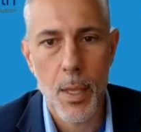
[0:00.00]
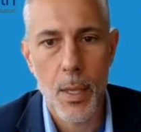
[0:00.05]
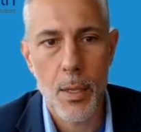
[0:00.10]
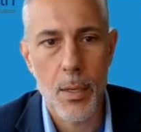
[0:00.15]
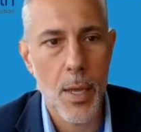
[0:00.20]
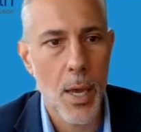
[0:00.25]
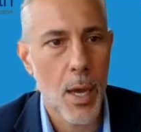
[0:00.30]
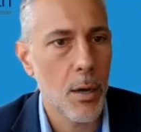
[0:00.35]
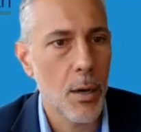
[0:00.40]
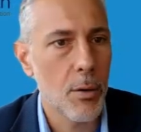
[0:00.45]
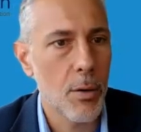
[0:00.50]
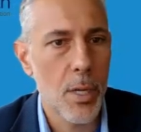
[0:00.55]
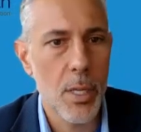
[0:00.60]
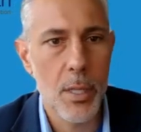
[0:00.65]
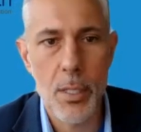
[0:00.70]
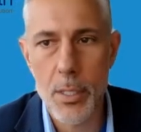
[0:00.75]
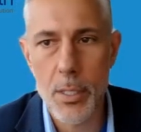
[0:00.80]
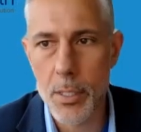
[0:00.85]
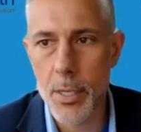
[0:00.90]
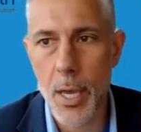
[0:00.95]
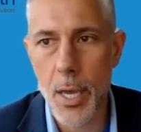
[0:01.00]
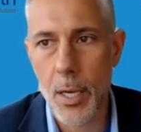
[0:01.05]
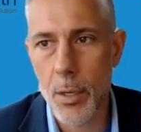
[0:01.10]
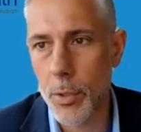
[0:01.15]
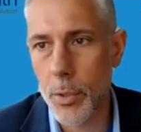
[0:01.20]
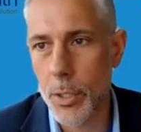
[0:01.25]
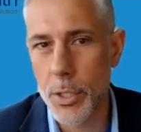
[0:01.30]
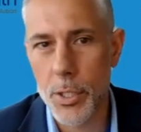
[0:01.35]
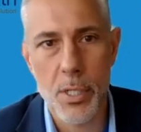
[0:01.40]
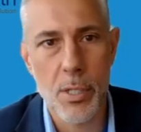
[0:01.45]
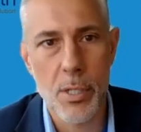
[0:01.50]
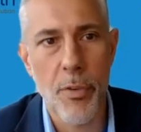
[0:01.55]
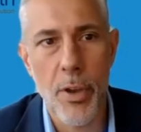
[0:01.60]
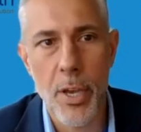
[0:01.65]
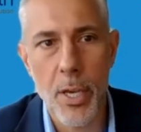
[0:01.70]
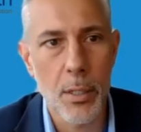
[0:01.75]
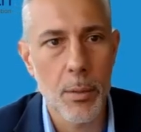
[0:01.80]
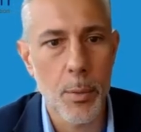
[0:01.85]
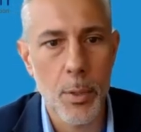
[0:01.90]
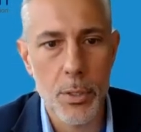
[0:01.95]
Now, in this deck, which is
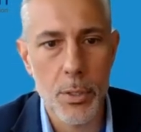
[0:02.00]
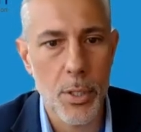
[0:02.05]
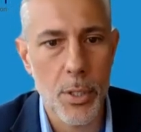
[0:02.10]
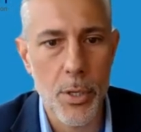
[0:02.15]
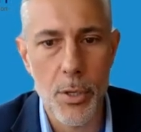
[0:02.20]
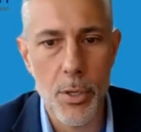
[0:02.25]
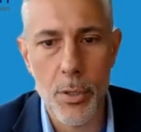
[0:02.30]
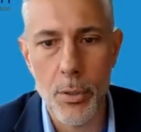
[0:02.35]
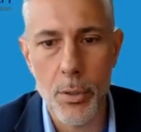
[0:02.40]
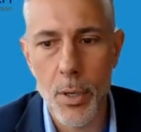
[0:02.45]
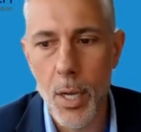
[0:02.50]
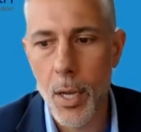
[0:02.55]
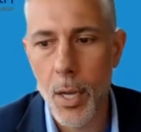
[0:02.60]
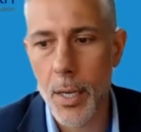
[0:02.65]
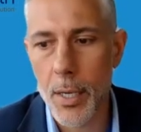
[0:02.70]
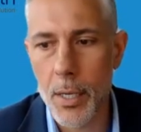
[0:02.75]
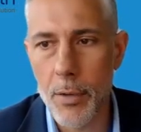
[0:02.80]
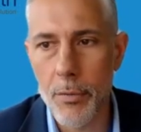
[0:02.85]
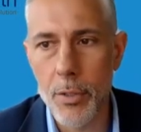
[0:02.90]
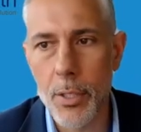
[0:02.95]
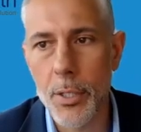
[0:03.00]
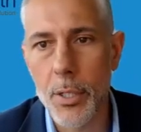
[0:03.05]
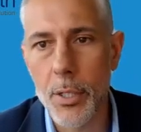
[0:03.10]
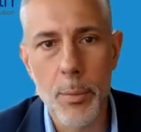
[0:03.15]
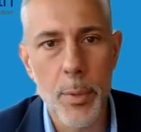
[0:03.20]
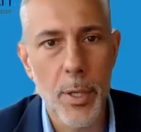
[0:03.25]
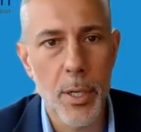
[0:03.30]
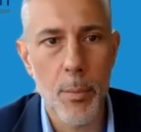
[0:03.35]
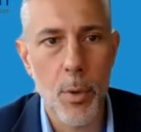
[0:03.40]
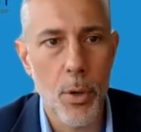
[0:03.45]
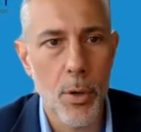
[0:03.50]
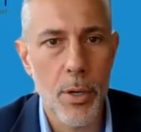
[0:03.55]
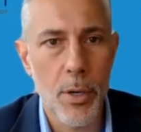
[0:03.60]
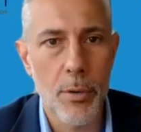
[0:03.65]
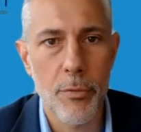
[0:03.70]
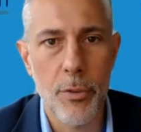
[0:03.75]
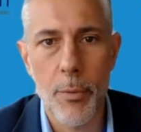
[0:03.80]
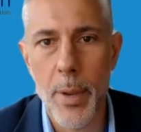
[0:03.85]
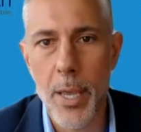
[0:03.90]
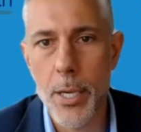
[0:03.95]
available to you, I give a little bit more
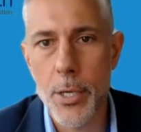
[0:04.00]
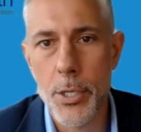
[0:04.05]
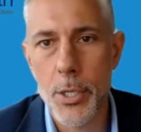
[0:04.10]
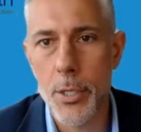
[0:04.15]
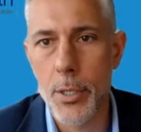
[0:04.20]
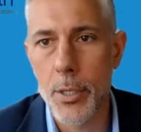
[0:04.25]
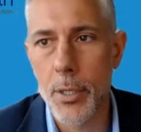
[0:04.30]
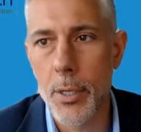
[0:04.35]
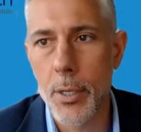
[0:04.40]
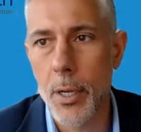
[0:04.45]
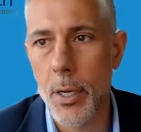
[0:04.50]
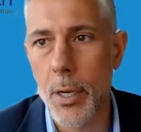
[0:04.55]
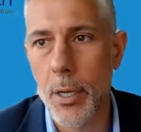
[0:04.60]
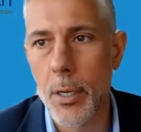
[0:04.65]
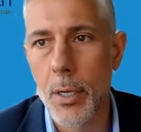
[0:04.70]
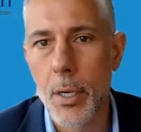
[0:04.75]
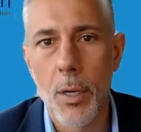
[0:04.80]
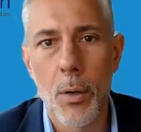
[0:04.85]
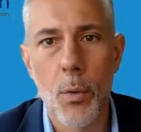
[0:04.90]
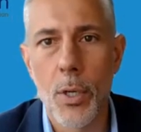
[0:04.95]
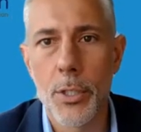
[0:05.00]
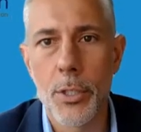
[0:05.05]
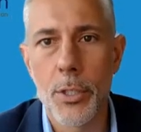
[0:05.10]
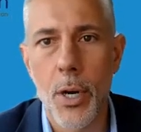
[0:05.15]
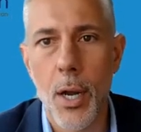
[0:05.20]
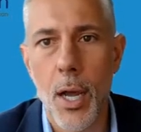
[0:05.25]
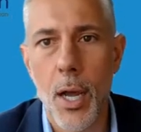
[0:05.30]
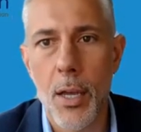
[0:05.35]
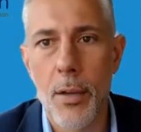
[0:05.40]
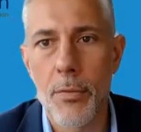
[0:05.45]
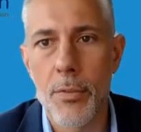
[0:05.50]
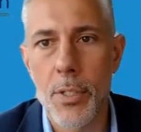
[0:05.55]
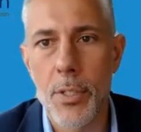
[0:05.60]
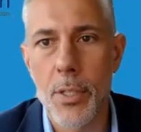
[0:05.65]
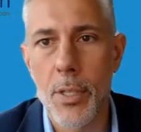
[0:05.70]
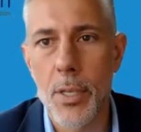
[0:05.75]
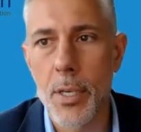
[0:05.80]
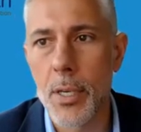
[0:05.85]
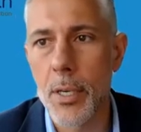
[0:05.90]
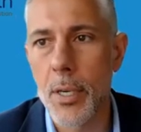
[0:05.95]
information on what drives
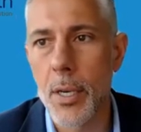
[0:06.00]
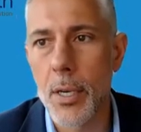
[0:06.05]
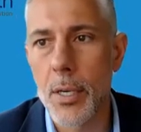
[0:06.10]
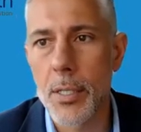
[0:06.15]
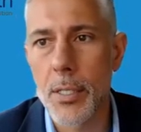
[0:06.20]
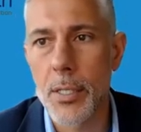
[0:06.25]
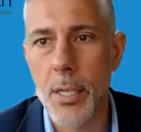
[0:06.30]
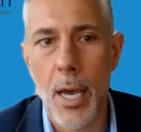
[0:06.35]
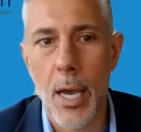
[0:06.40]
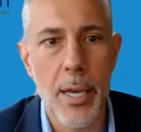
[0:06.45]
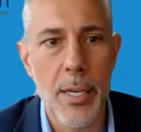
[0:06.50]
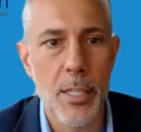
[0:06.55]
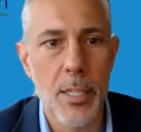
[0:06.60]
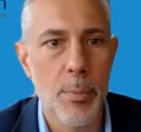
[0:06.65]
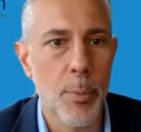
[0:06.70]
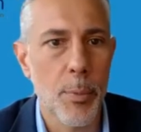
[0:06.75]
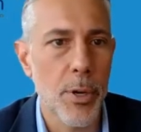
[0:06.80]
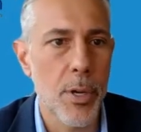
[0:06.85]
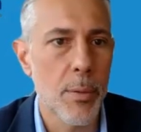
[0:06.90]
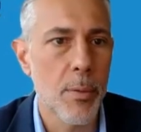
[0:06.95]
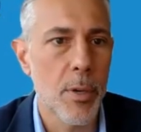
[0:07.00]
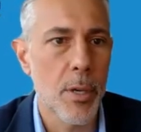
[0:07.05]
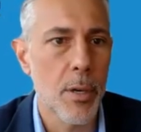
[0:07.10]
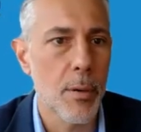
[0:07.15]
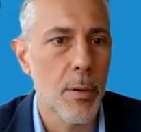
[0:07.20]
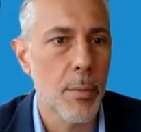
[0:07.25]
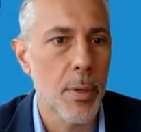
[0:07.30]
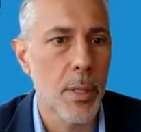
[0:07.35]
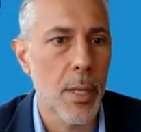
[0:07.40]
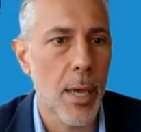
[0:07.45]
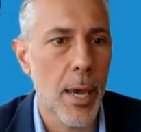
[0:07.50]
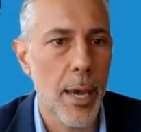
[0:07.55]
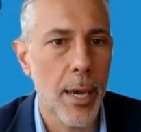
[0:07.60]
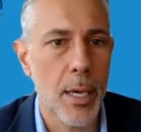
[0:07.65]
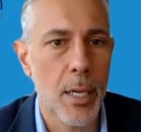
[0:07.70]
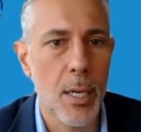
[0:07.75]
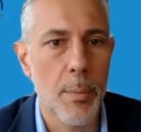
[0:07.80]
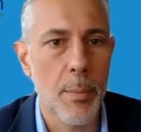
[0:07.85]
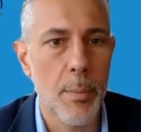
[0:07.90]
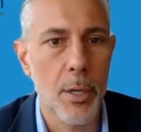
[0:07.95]
the size premium and the
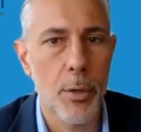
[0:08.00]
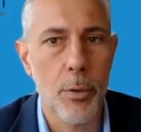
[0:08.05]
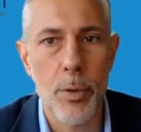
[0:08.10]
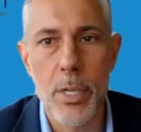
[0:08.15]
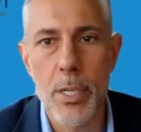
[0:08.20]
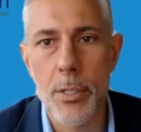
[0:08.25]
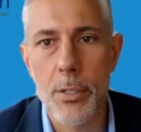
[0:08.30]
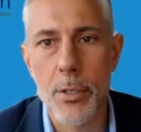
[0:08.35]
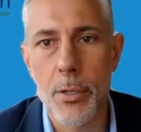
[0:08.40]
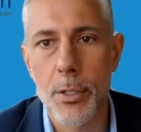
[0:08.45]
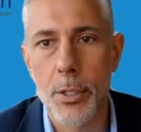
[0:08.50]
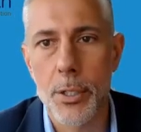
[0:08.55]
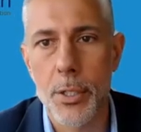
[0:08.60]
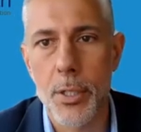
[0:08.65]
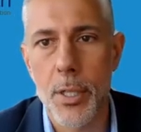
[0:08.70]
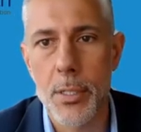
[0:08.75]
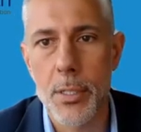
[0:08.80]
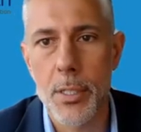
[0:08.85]
academic research that